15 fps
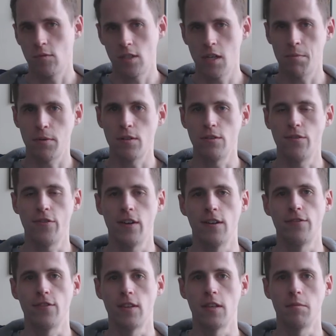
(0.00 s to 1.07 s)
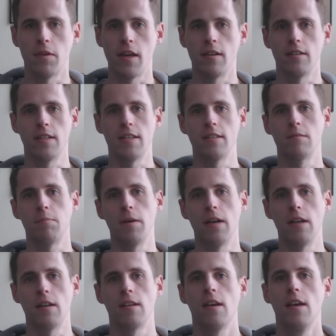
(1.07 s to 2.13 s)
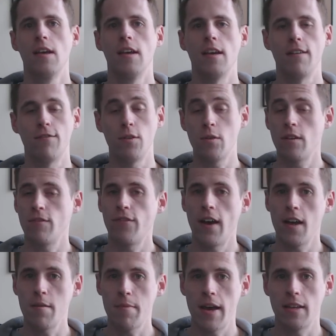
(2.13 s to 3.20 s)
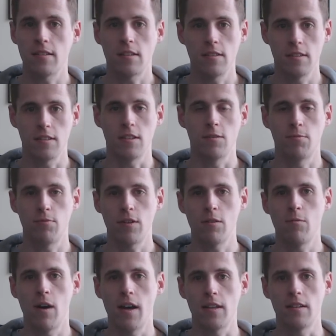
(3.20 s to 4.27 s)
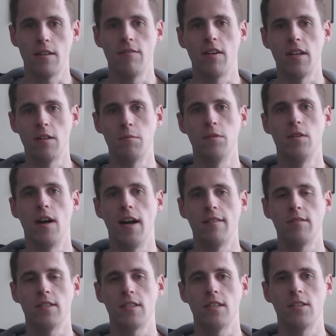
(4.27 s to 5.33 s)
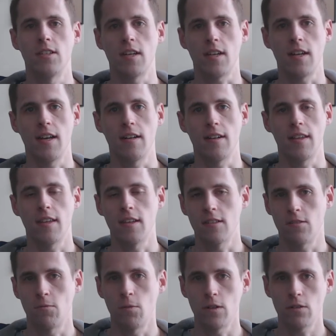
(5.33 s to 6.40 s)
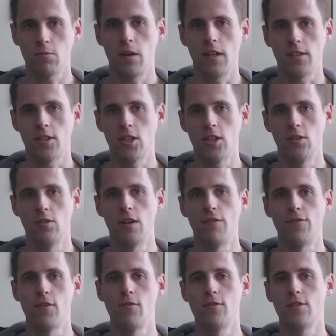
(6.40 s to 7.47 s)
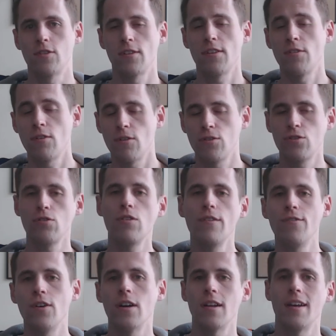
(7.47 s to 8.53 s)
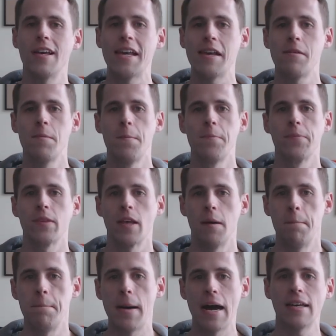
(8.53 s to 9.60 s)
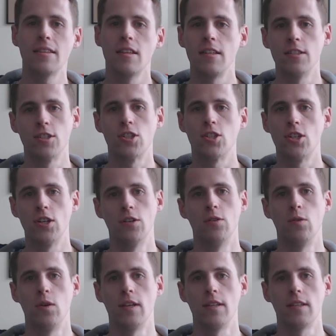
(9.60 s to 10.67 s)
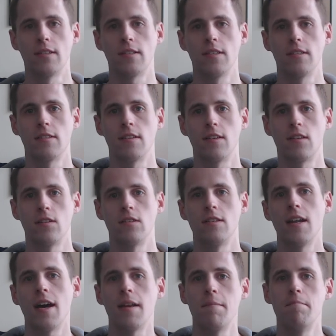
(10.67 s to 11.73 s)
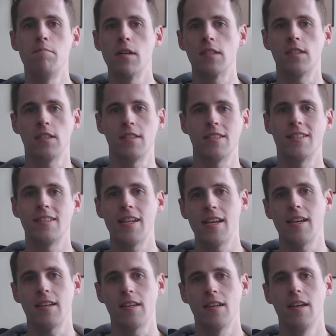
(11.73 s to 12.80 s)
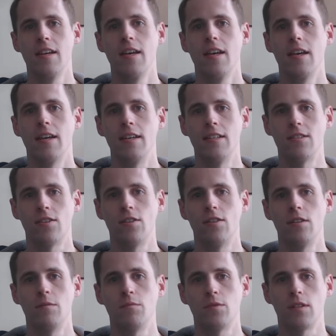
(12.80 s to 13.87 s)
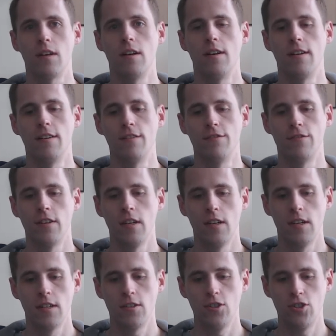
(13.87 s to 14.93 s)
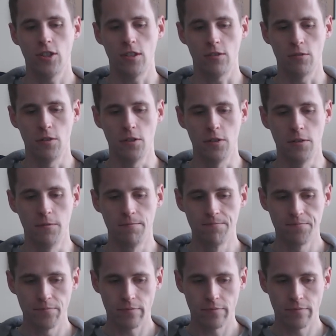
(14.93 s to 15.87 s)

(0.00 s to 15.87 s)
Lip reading: typical fare for them nowadays. But if you could find Basilisk, it's pretty widely available. I would say check it out. I think it's a worthwhile show if you just sort of want a mindless show in the sense that there's not much at stake in terms of general